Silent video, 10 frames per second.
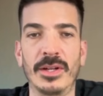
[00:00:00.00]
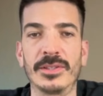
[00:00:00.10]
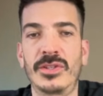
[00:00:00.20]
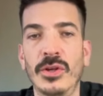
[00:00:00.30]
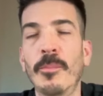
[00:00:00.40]

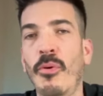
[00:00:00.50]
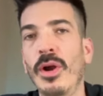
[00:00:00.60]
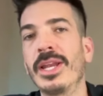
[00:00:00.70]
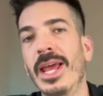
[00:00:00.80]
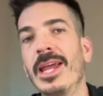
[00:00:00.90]
on
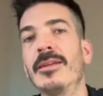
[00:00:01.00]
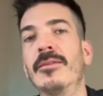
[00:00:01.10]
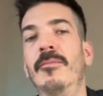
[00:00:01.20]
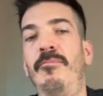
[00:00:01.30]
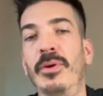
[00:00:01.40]
2.8
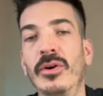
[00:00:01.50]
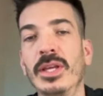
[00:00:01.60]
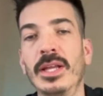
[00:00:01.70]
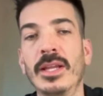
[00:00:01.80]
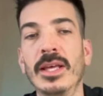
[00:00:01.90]

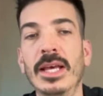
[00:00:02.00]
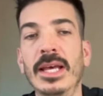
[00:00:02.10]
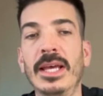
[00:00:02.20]
billion